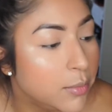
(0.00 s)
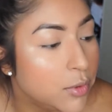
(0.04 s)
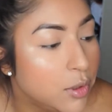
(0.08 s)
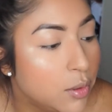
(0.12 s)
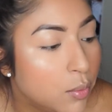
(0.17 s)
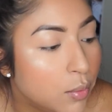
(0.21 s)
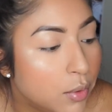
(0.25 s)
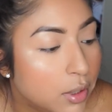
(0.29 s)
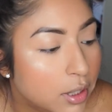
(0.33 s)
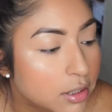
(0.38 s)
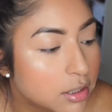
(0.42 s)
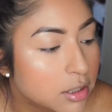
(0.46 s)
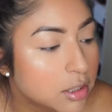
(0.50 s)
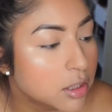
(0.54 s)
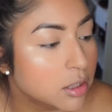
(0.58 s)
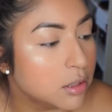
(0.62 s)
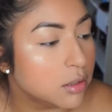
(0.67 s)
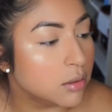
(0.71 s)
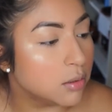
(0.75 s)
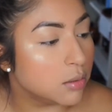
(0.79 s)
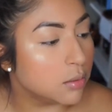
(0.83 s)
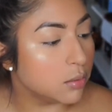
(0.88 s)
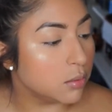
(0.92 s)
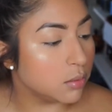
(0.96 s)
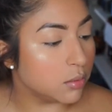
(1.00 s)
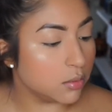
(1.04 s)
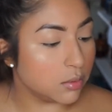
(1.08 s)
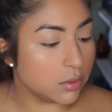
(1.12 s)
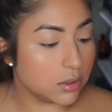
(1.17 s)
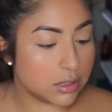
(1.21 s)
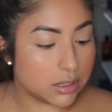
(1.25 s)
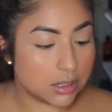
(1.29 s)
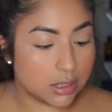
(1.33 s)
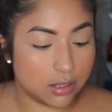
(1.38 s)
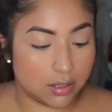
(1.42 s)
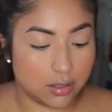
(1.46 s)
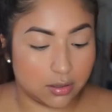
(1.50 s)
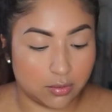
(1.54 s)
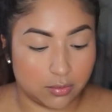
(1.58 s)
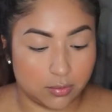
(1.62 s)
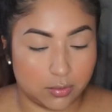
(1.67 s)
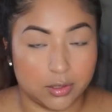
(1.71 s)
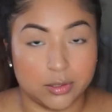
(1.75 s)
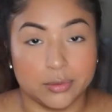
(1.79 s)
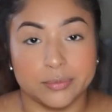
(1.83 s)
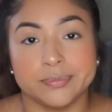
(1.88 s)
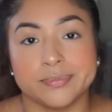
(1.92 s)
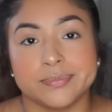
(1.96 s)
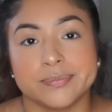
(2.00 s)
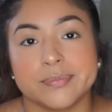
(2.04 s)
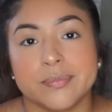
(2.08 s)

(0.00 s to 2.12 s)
you want to use, well,